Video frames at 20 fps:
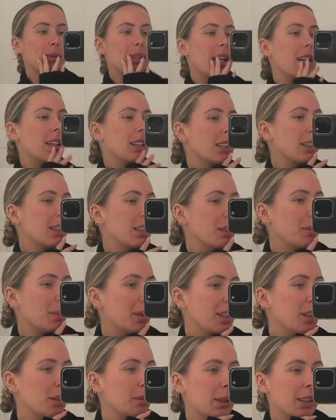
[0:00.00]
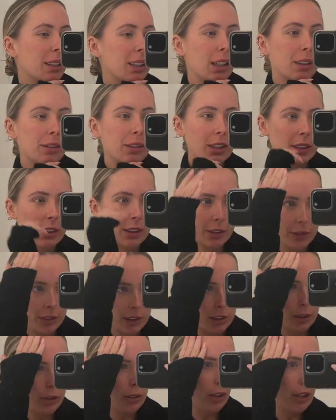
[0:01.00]
luck. I'm a little bit nervous. I've
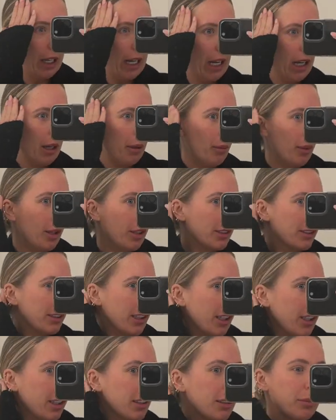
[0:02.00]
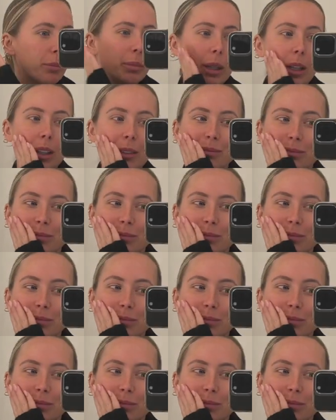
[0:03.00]
still got a hair mask in, but...